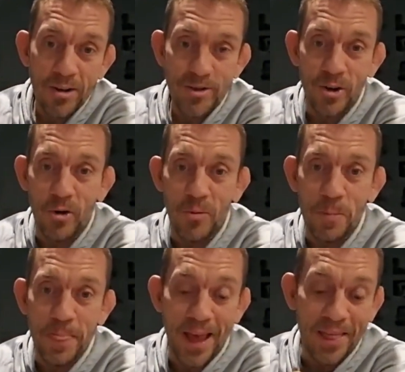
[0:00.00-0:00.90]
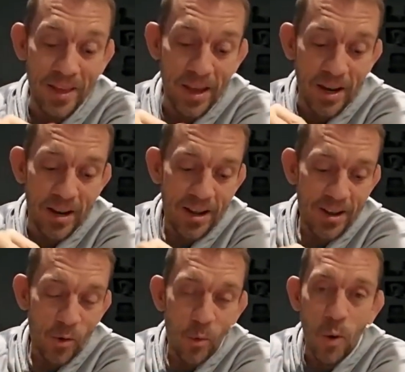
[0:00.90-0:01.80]
So, and then
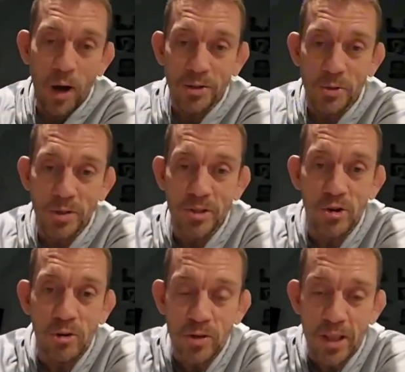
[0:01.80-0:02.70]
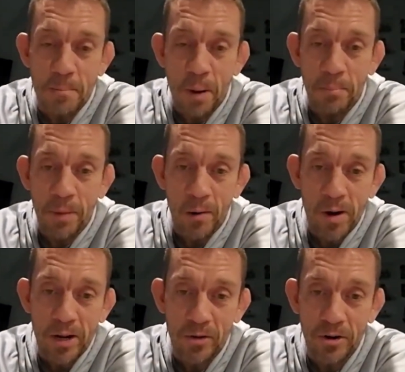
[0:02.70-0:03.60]
while doing surgery, they bumped my
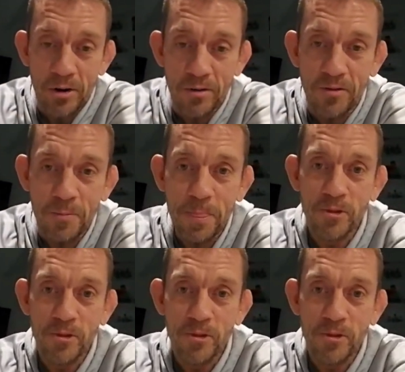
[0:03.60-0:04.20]
radial nerve.